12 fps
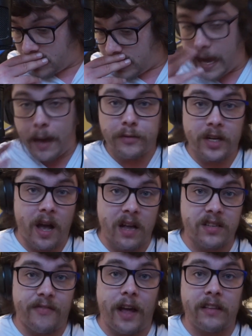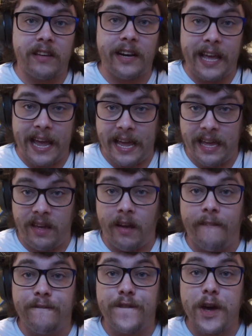capture cards have had delay
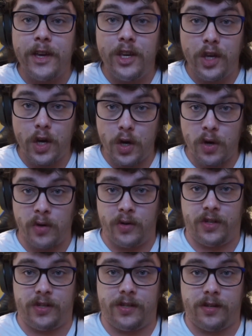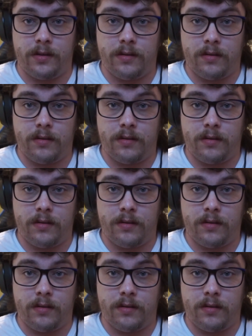for years.